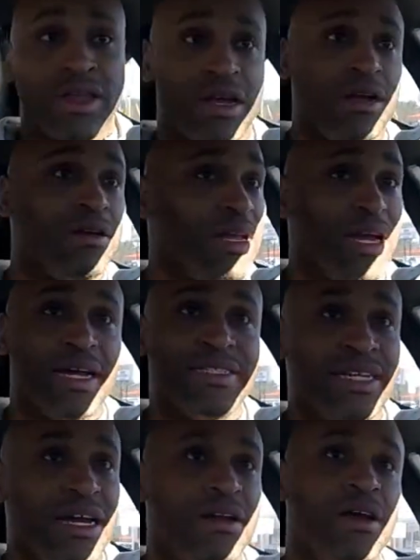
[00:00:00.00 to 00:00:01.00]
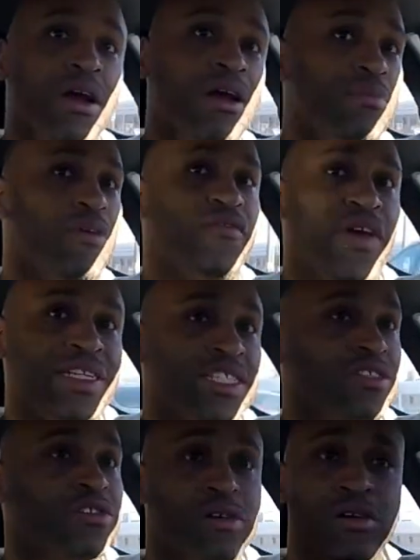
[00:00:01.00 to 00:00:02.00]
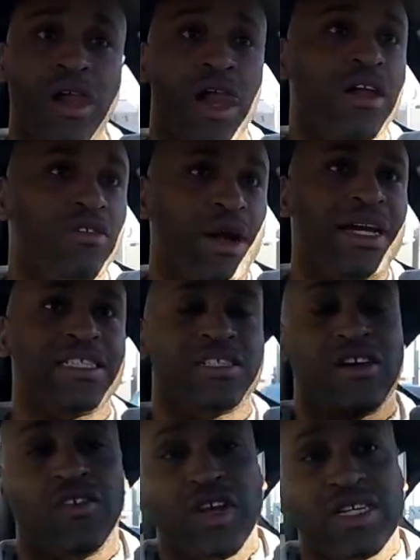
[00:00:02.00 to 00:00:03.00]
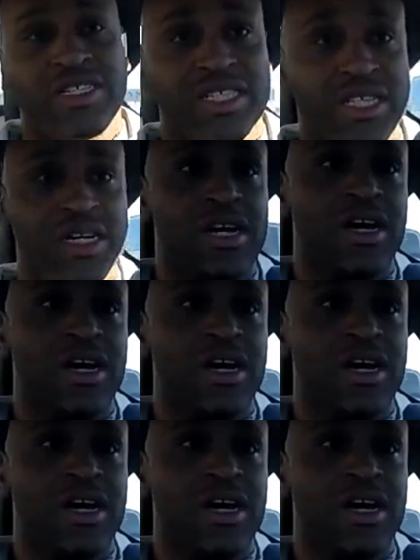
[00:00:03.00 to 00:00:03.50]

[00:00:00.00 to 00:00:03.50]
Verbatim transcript: They're like I said, professional, great service.